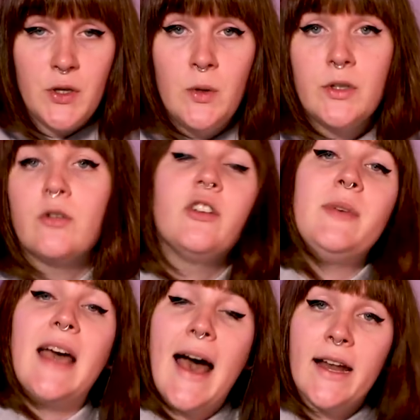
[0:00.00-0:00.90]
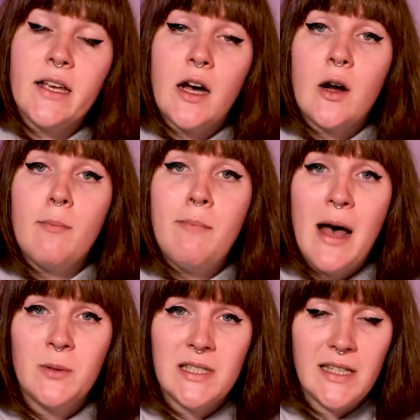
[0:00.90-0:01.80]
two is going to be adding our
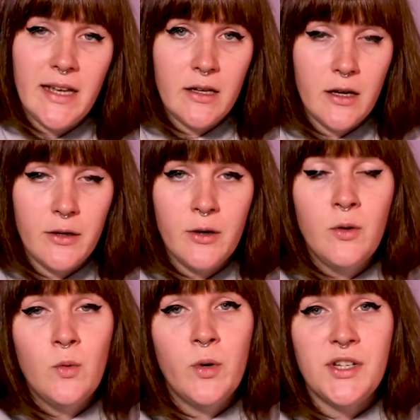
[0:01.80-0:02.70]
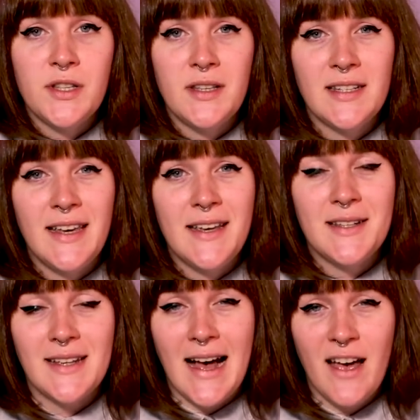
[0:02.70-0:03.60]
bounce light color, which in this
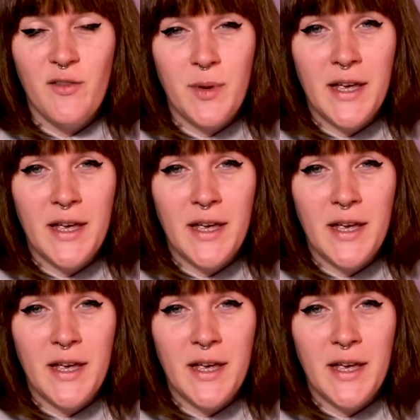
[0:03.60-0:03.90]
case, I've